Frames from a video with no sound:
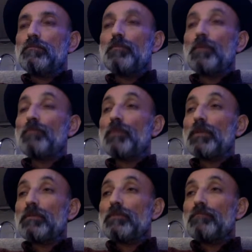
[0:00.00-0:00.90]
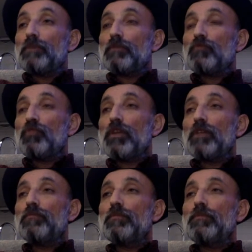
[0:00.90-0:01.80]
but we
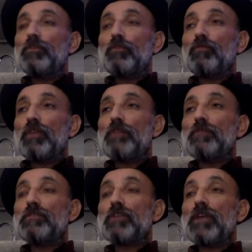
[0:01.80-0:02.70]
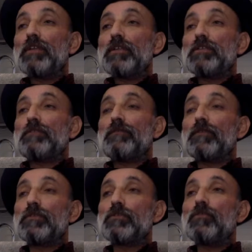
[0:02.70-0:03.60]
have been silenced
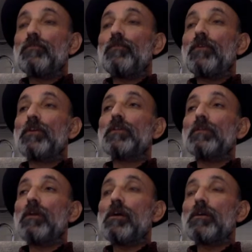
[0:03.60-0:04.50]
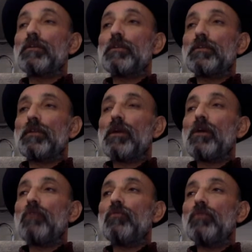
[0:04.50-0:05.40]
for so fucking long that
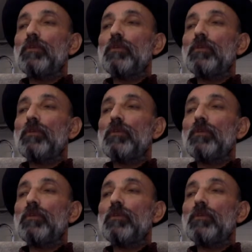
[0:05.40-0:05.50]
now